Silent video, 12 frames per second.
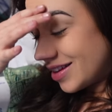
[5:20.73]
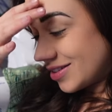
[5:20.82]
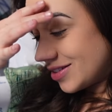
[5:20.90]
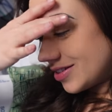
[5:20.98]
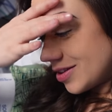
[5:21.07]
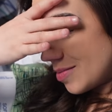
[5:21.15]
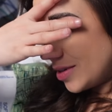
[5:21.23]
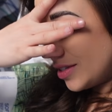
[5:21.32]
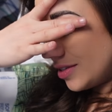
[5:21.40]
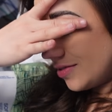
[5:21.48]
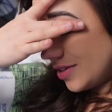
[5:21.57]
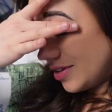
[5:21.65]
There's so
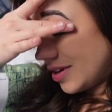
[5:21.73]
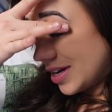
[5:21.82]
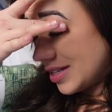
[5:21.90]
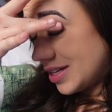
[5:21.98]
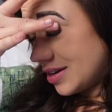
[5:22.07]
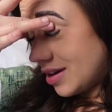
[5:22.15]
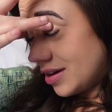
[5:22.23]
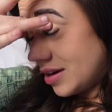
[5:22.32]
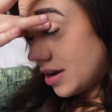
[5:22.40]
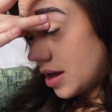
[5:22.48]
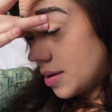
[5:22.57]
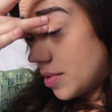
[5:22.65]
much to fill you guys in
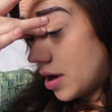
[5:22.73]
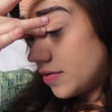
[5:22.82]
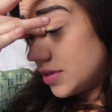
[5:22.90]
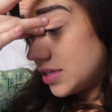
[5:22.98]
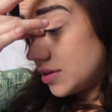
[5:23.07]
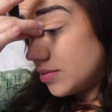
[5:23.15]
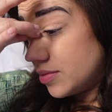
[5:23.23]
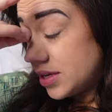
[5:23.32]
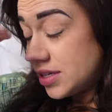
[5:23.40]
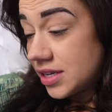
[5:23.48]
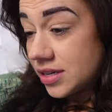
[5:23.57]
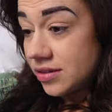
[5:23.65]
on. Um, obviously
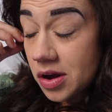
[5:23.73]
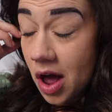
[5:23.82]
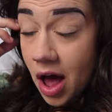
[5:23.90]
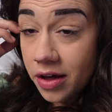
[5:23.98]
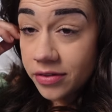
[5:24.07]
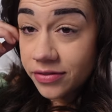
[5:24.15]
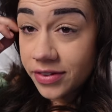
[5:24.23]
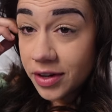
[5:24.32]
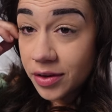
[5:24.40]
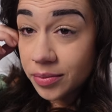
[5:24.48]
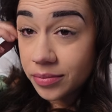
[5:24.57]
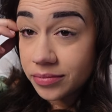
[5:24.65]
we did not
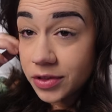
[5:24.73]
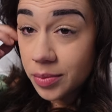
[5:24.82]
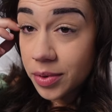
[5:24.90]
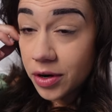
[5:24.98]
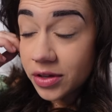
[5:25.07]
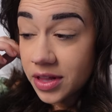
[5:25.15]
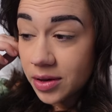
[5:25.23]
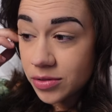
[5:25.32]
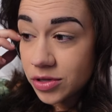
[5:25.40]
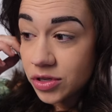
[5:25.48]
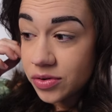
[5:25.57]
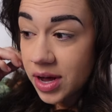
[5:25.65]
film the birth. It
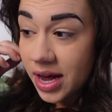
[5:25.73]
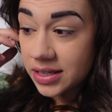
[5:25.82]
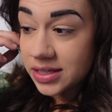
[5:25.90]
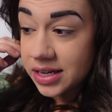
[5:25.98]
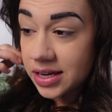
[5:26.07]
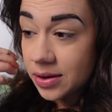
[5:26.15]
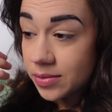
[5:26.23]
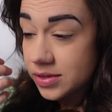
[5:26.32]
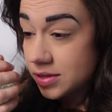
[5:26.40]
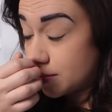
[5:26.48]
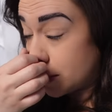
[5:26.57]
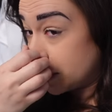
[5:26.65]
was too hectic. It
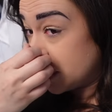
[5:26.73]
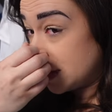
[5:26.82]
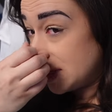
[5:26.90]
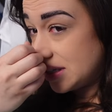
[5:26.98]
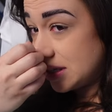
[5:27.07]
was an emergency